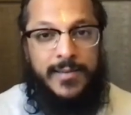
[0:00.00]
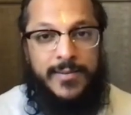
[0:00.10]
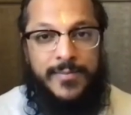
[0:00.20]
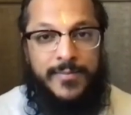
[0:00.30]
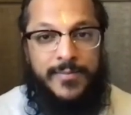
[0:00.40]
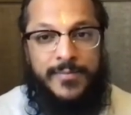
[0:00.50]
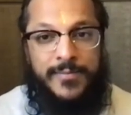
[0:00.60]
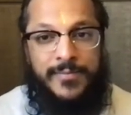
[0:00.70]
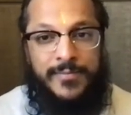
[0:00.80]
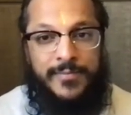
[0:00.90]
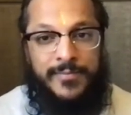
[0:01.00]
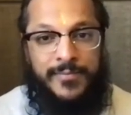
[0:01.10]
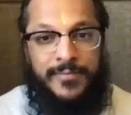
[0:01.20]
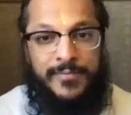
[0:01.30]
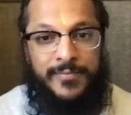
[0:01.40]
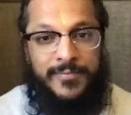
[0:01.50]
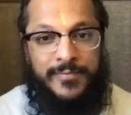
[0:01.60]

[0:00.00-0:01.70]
[no speech]